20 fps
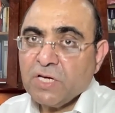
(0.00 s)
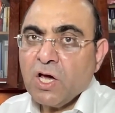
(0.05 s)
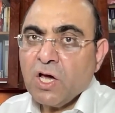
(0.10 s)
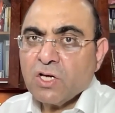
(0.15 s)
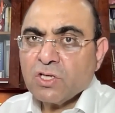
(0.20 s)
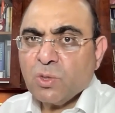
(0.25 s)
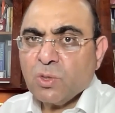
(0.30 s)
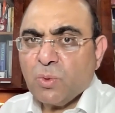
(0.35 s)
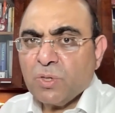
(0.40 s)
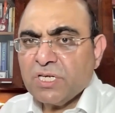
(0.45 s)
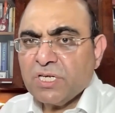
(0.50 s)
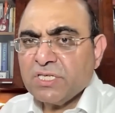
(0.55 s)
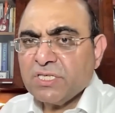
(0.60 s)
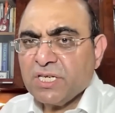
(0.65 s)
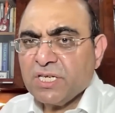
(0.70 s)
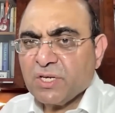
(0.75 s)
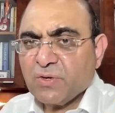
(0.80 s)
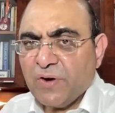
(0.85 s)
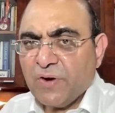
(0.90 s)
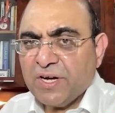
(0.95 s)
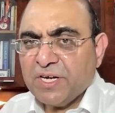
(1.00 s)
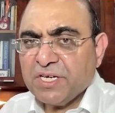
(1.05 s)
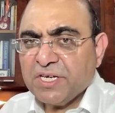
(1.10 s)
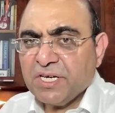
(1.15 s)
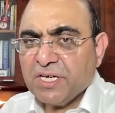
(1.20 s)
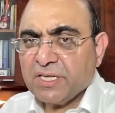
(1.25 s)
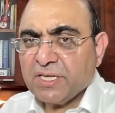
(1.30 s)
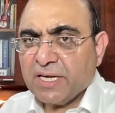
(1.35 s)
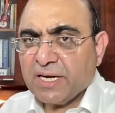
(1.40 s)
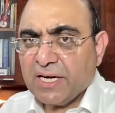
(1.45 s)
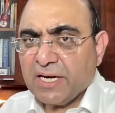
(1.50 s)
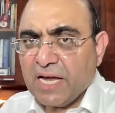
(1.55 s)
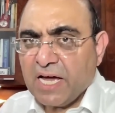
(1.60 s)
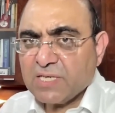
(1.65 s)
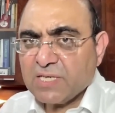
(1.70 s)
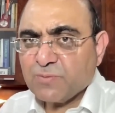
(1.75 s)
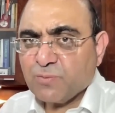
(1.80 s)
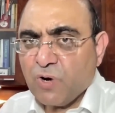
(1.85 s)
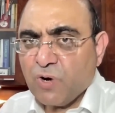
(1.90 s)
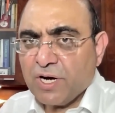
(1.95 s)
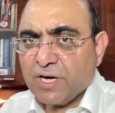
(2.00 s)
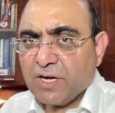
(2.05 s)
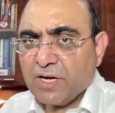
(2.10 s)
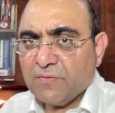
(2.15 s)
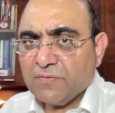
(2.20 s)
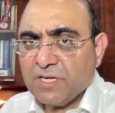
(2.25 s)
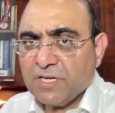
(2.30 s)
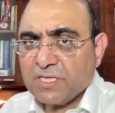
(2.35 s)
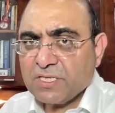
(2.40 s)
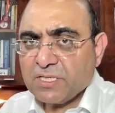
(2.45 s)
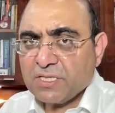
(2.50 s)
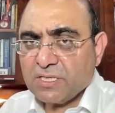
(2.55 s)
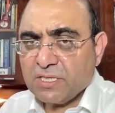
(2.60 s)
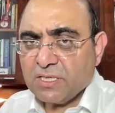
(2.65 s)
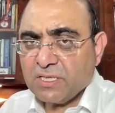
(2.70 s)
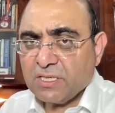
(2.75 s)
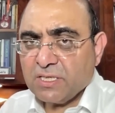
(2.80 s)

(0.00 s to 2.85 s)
So what is the 20th and last point of this